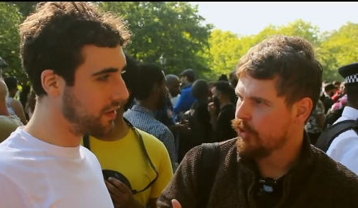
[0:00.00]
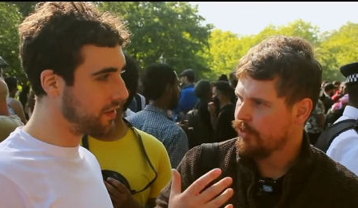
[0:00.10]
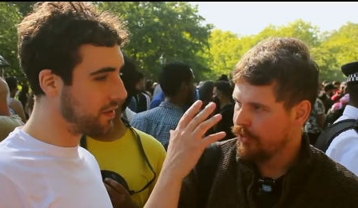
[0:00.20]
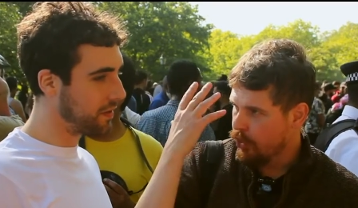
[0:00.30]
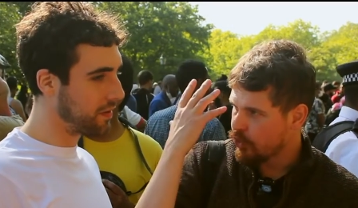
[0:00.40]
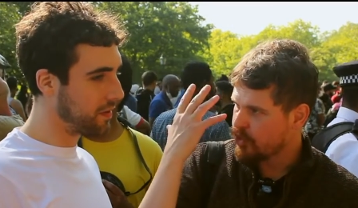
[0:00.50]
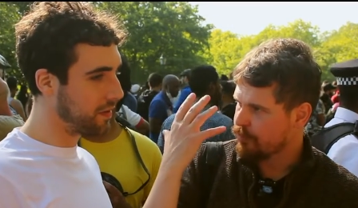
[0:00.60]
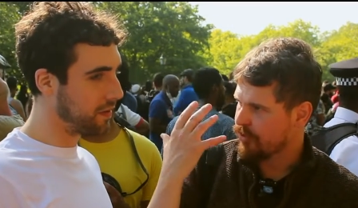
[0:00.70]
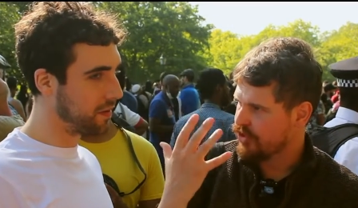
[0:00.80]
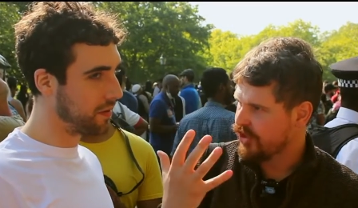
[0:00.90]
Speaker 1: Or your thoughts
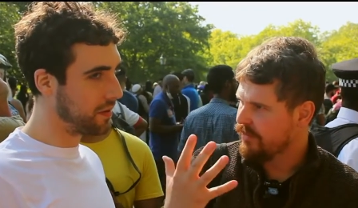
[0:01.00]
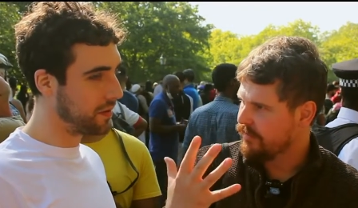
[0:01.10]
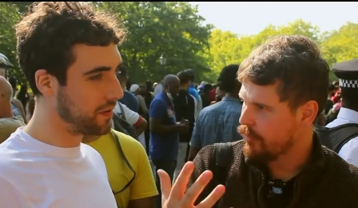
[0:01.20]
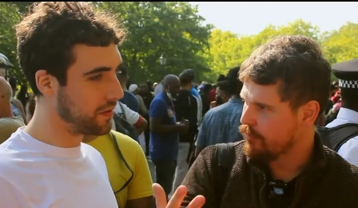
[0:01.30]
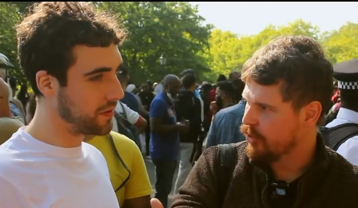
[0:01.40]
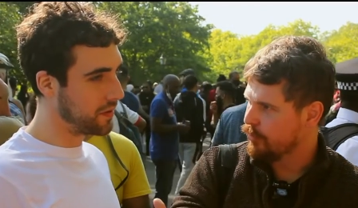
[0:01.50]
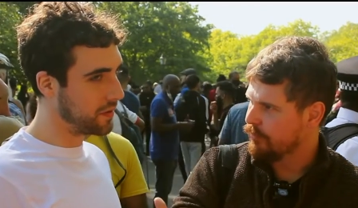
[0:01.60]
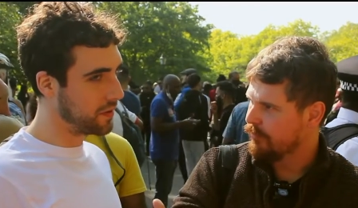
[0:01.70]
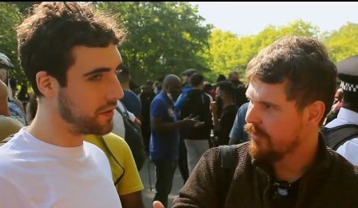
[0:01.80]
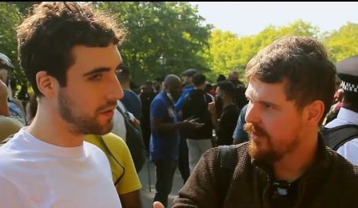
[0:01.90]
proceed from you.
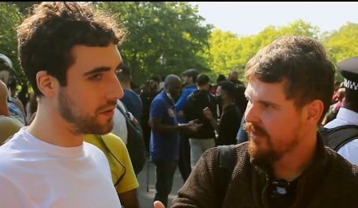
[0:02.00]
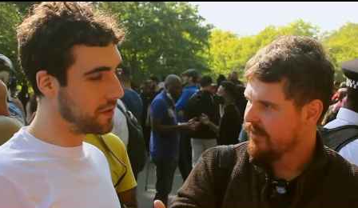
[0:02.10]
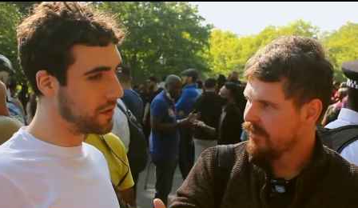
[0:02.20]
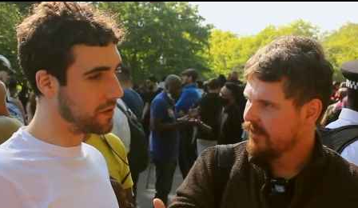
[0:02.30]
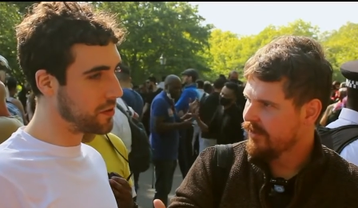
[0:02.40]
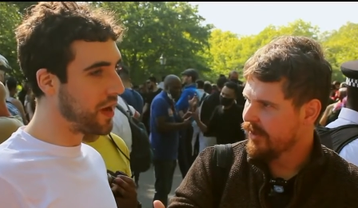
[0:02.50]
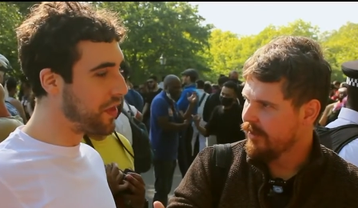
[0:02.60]
So